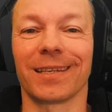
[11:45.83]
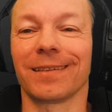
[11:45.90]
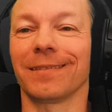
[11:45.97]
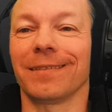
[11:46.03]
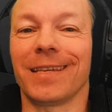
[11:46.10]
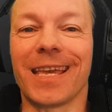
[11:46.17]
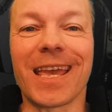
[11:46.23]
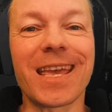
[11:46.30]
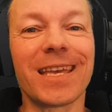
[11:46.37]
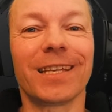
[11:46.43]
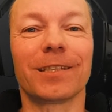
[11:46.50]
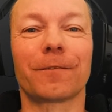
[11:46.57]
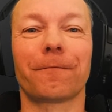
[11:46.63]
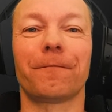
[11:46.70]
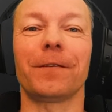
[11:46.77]
he
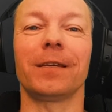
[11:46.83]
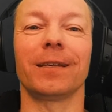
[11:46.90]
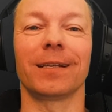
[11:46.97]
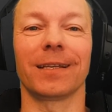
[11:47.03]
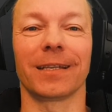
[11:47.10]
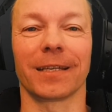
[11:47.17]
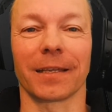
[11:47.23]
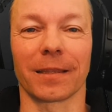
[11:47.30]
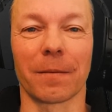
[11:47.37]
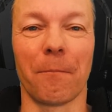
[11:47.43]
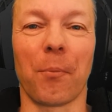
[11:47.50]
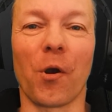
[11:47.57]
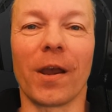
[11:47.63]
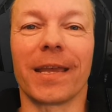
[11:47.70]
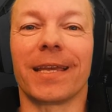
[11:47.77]
is feeling? The
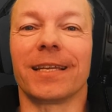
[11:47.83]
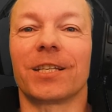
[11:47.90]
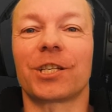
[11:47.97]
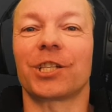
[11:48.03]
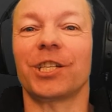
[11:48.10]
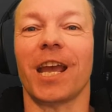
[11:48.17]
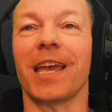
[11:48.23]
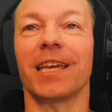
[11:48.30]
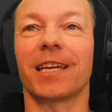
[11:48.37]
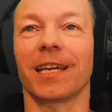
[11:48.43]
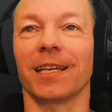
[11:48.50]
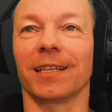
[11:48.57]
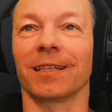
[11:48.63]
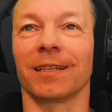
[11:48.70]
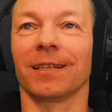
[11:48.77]
boy, he's
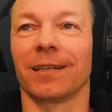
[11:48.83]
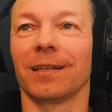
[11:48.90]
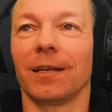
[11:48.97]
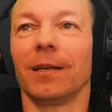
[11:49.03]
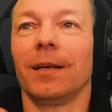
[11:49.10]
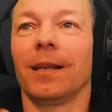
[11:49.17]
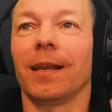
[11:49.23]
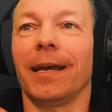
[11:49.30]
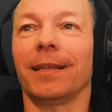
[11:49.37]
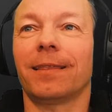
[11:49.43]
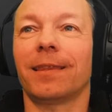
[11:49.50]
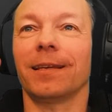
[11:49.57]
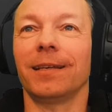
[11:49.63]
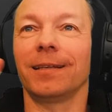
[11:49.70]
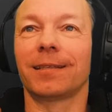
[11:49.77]
shaking like
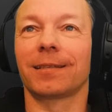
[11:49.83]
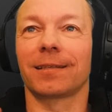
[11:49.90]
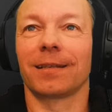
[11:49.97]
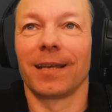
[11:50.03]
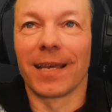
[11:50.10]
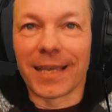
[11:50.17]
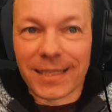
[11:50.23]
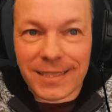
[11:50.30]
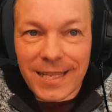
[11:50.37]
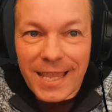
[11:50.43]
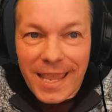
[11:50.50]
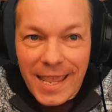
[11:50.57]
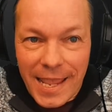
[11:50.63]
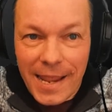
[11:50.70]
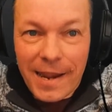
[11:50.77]
this.
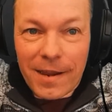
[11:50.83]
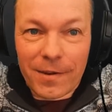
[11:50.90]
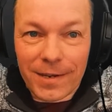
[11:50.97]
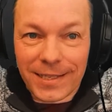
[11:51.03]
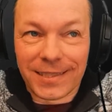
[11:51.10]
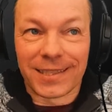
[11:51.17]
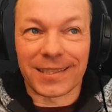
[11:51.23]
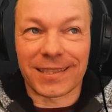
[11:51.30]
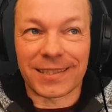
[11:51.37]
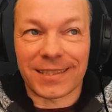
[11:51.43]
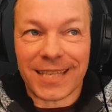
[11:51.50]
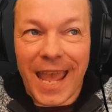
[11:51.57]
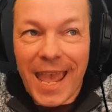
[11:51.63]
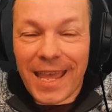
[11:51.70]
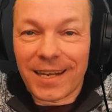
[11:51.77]
His hair is
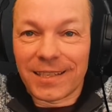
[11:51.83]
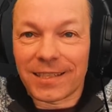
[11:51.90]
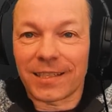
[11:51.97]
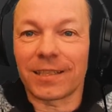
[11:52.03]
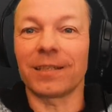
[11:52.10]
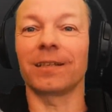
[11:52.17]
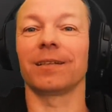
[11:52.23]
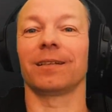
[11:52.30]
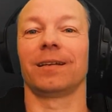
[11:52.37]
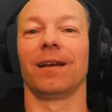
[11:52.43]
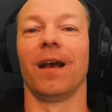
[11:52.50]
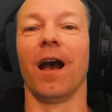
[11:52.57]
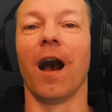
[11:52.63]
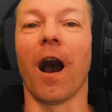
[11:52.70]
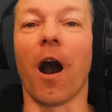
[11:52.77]
standing
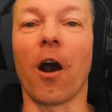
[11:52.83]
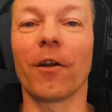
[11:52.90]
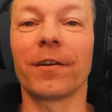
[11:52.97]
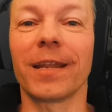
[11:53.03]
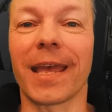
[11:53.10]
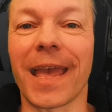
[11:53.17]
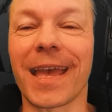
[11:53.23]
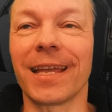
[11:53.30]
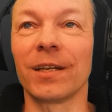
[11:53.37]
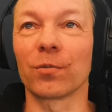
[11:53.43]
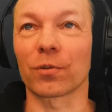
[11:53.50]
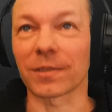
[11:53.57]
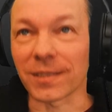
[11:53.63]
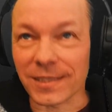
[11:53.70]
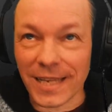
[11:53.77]
on end
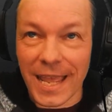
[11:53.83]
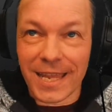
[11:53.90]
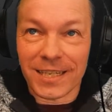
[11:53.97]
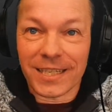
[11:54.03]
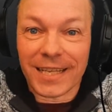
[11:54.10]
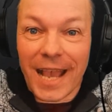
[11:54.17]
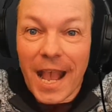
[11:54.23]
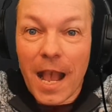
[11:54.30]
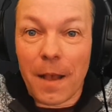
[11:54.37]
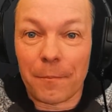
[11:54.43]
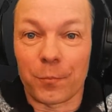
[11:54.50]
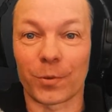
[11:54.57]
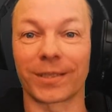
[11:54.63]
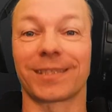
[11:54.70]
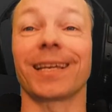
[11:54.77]
or standing
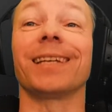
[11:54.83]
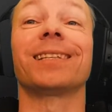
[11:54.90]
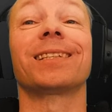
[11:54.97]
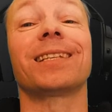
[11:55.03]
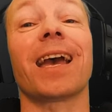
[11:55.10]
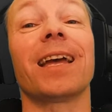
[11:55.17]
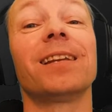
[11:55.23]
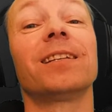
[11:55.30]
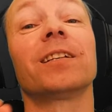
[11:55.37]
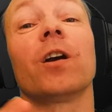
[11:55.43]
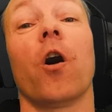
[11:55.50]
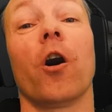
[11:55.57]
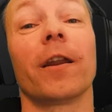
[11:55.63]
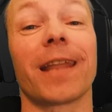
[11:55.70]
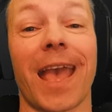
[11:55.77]
up. We can say standing
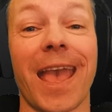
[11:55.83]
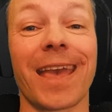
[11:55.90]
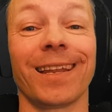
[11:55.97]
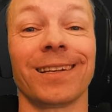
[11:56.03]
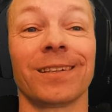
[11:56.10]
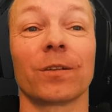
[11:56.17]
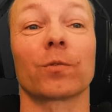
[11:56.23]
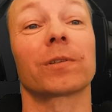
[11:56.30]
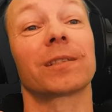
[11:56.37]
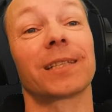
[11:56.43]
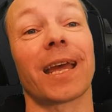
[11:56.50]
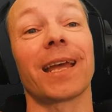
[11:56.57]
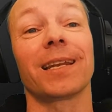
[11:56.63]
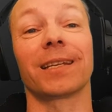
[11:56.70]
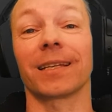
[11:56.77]
on end or
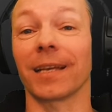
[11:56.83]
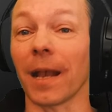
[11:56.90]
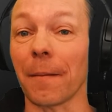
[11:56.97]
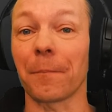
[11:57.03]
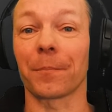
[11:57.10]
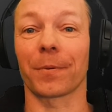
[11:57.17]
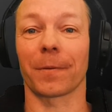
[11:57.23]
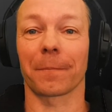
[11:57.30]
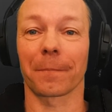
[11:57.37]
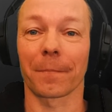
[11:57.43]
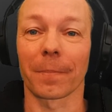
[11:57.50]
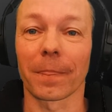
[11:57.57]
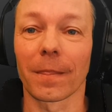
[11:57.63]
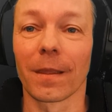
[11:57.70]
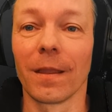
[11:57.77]
standing up.
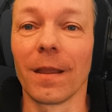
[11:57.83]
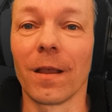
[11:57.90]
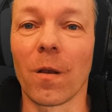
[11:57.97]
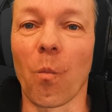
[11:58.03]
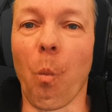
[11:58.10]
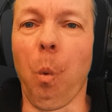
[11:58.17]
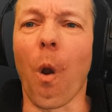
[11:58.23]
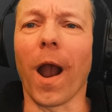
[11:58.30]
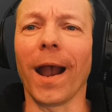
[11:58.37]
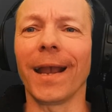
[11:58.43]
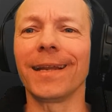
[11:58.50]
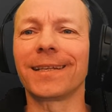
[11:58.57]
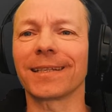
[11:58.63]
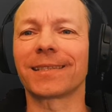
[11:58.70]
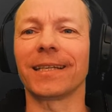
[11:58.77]

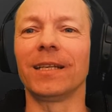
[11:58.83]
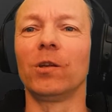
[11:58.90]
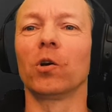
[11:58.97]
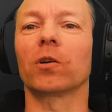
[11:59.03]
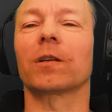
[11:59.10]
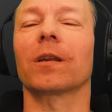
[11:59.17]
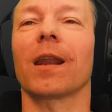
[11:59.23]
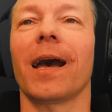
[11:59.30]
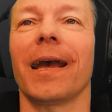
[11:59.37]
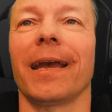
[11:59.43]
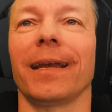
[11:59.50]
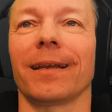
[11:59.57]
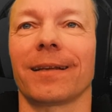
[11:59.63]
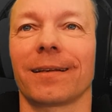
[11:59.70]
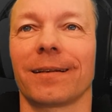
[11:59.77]
Why does he look like